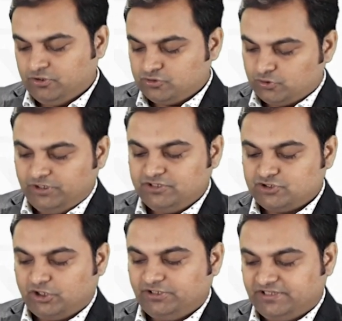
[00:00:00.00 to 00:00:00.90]
So in
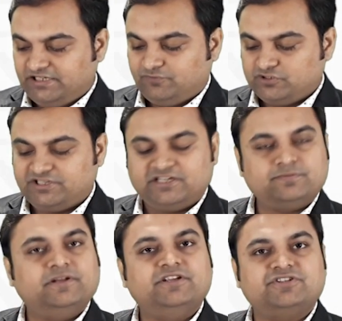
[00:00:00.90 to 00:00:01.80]
short, that was an
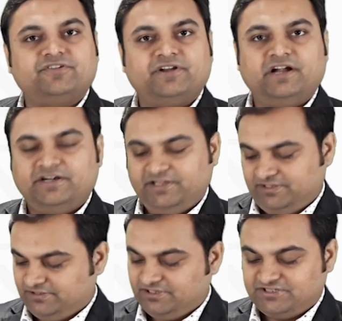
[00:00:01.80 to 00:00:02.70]
explanation
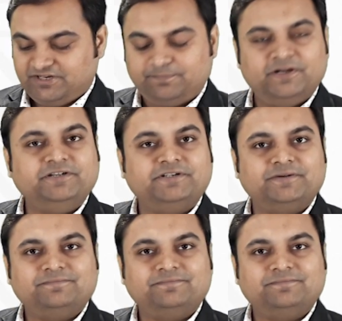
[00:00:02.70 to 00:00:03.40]
regarding the jig plate.